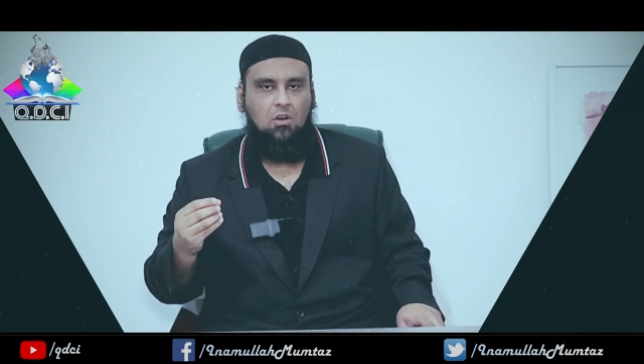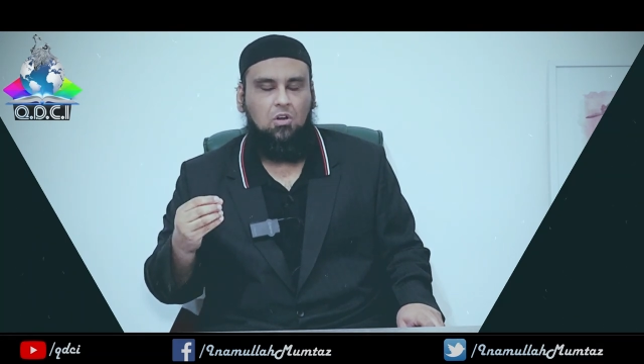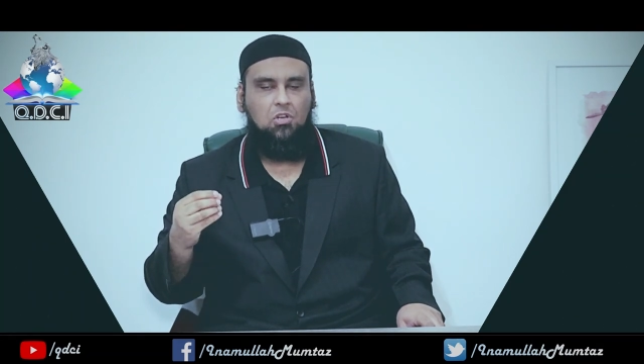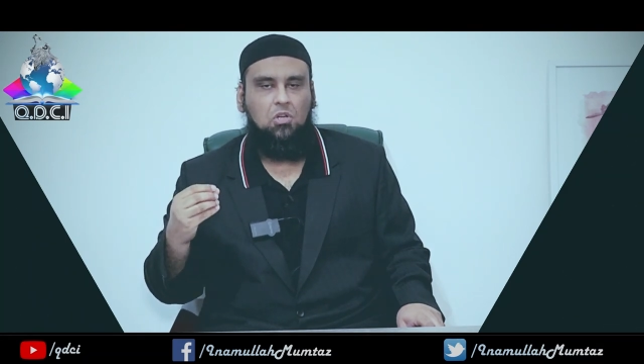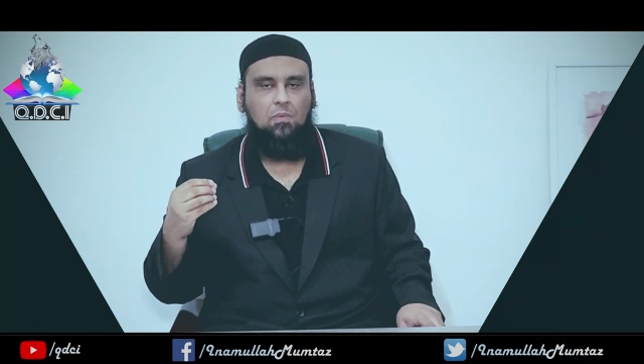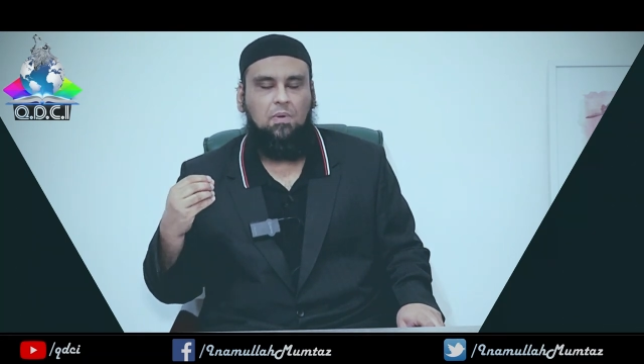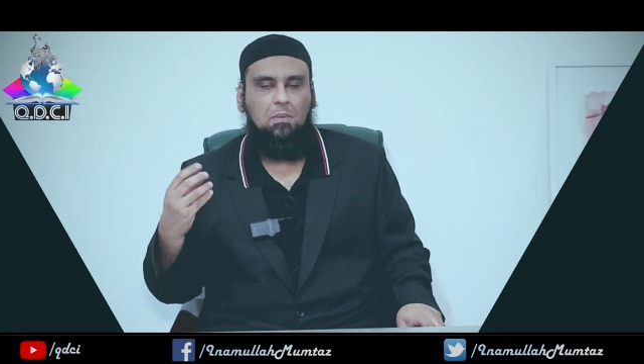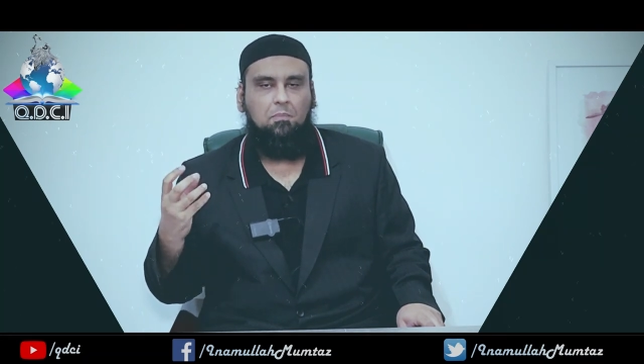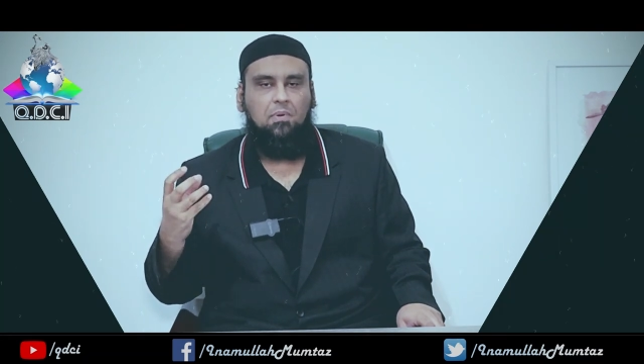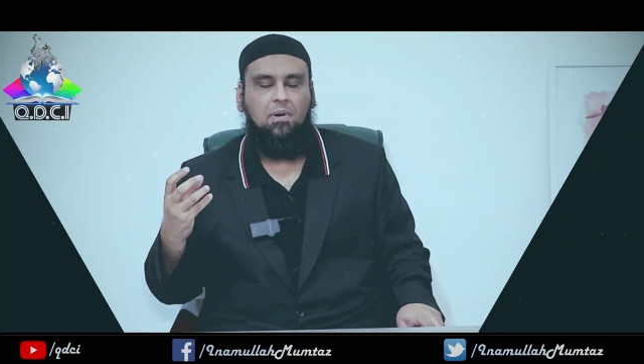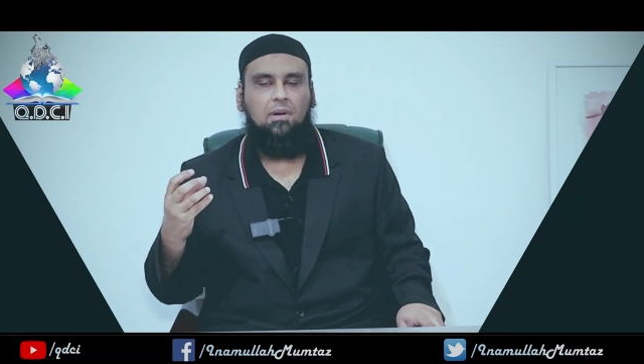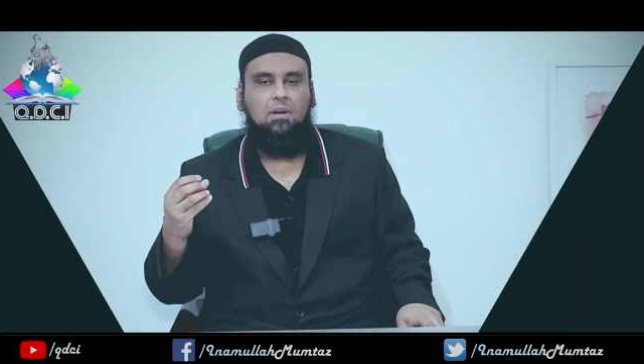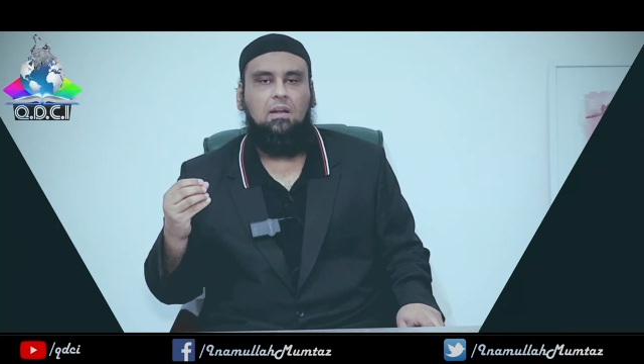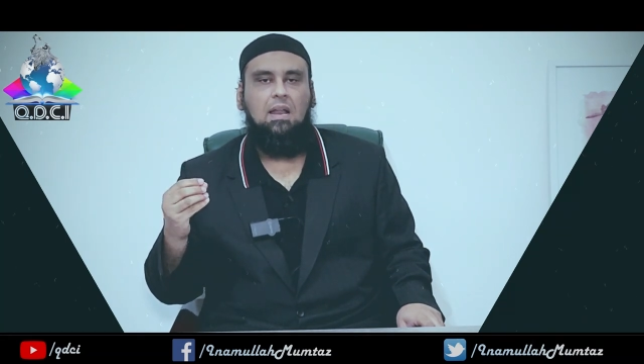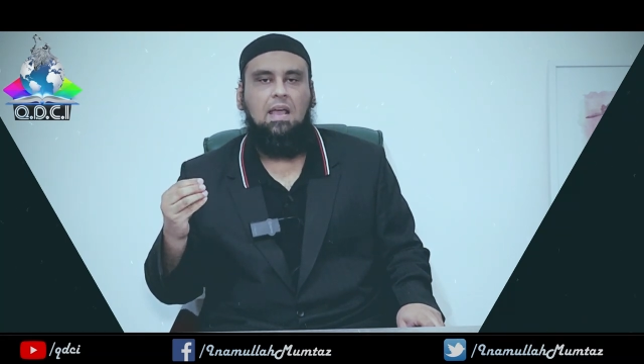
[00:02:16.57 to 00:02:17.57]
or you will
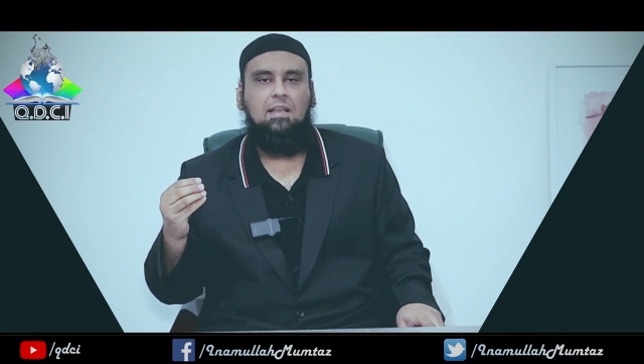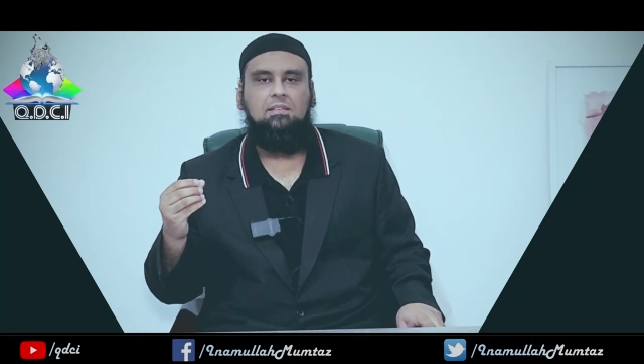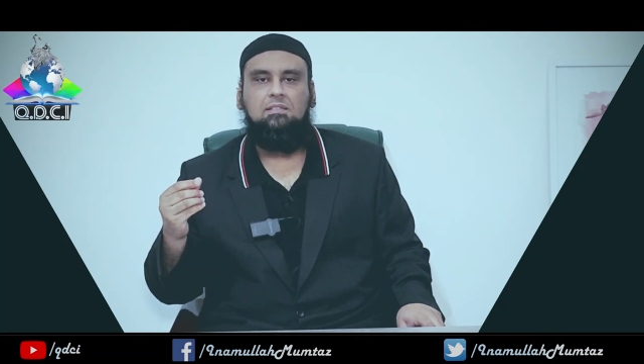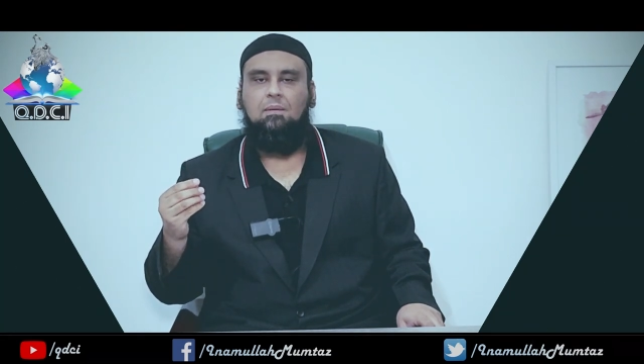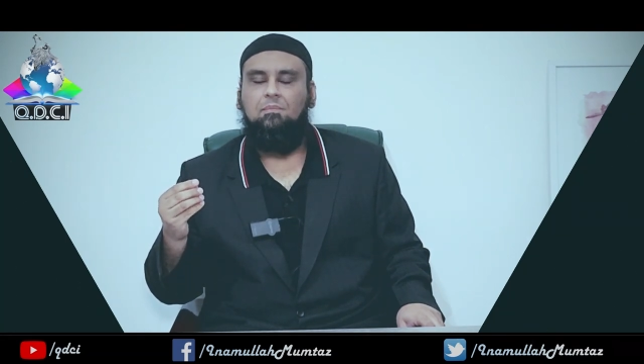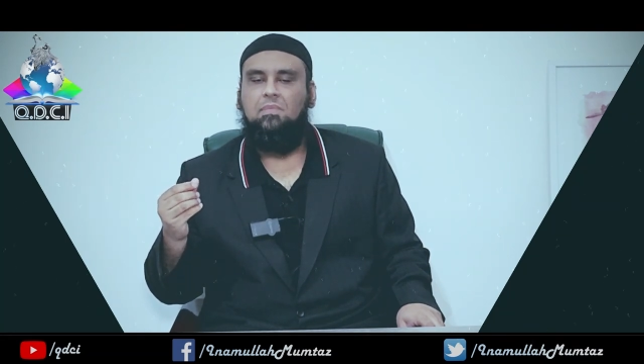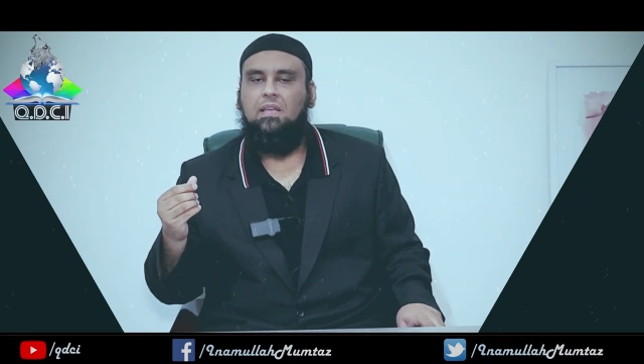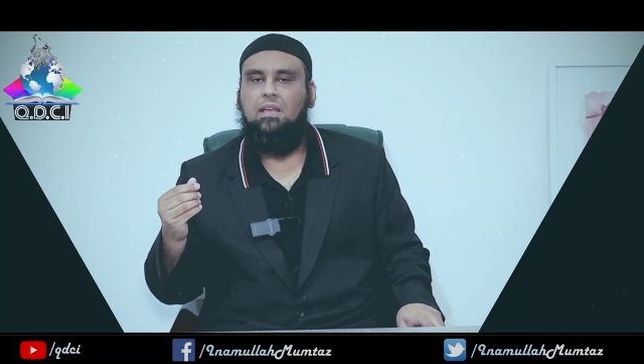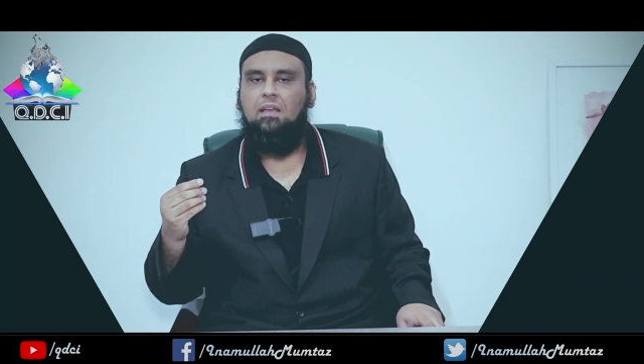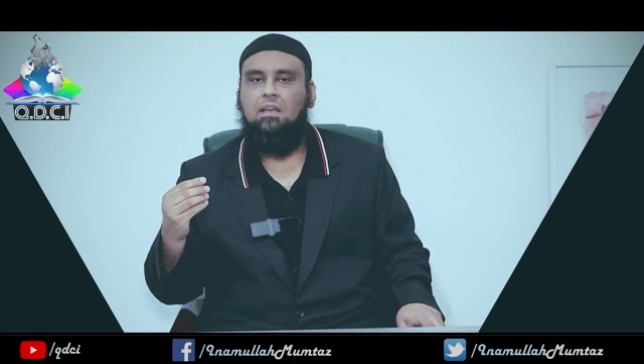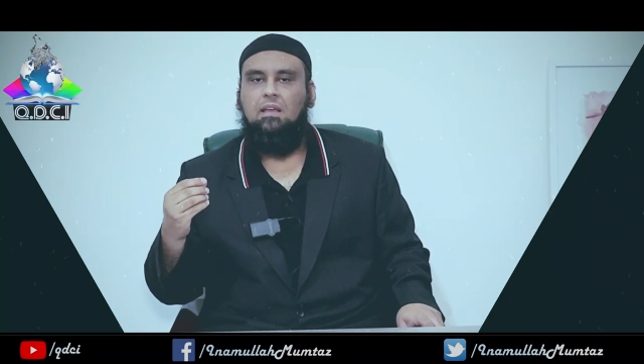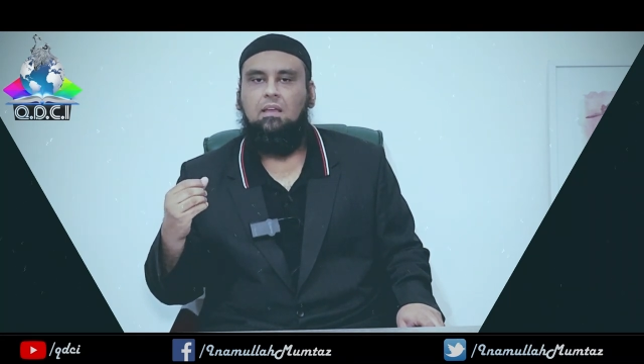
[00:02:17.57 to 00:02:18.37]
burn like something